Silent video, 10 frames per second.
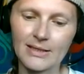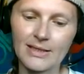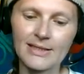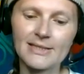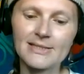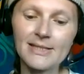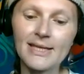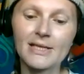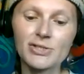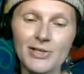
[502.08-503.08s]
And they did
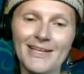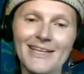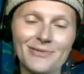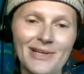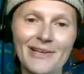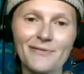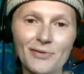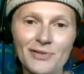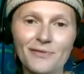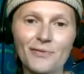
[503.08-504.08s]
actually arrive
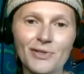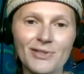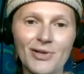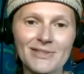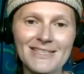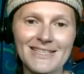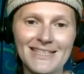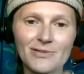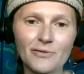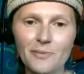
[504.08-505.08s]
on the third
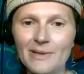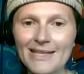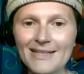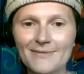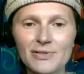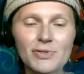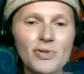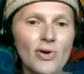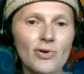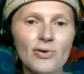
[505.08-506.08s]
continent of being. We
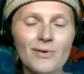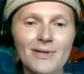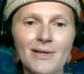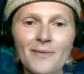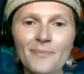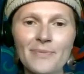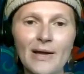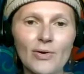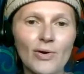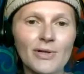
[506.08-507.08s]
don't know
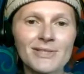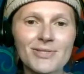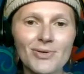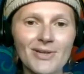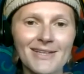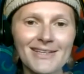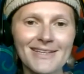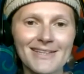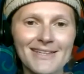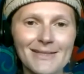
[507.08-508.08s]
how long it took,
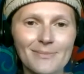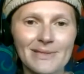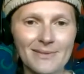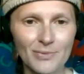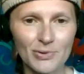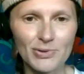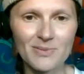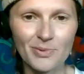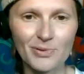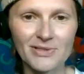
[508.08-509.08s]
but the most
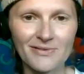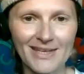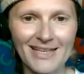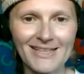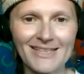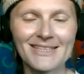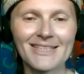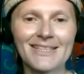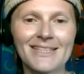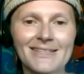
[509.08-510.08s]
important thing,
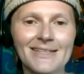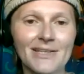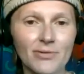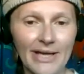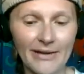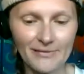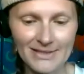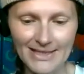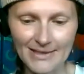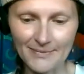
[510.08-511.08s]
they
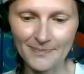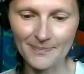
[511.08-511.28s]
arrived there.